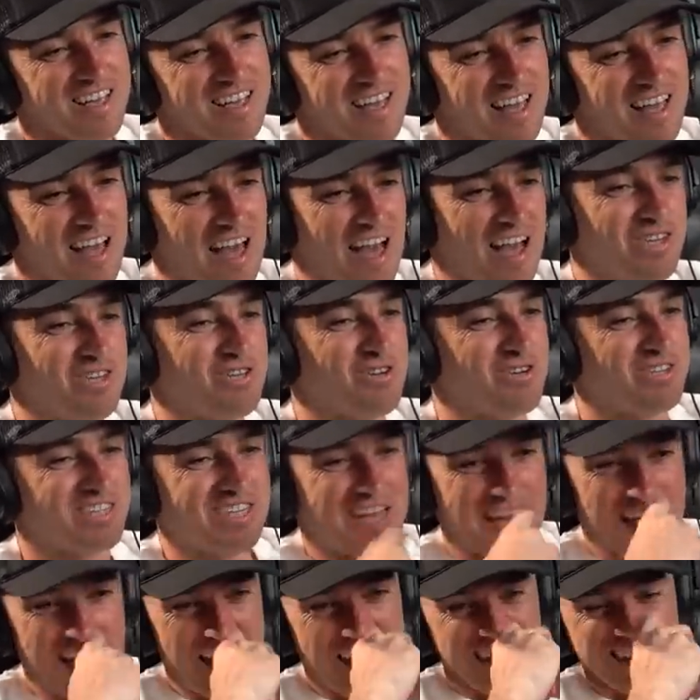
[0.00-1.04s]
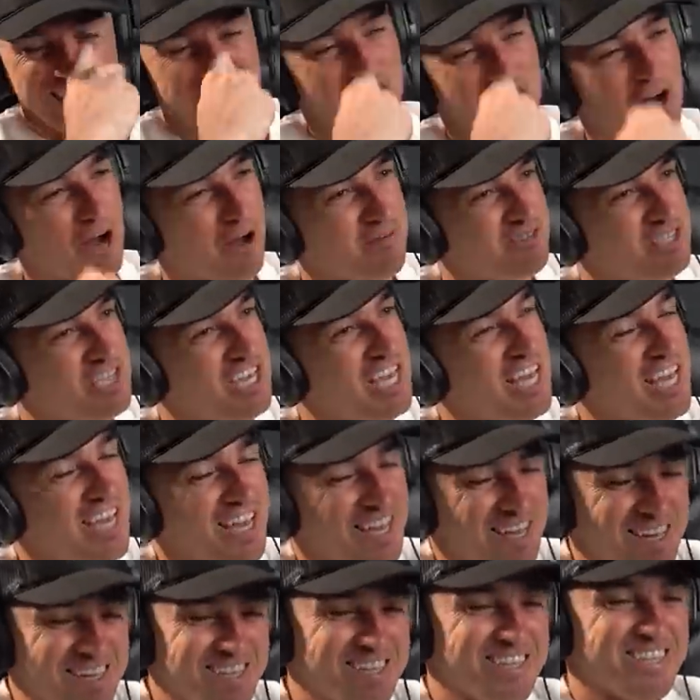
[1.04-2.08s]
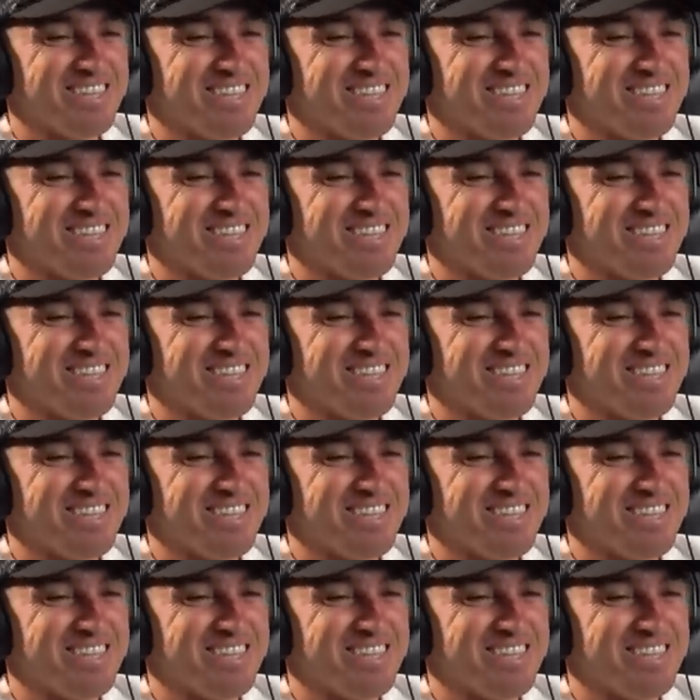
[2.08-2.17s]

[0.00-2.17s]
Andrew Tate, Top G,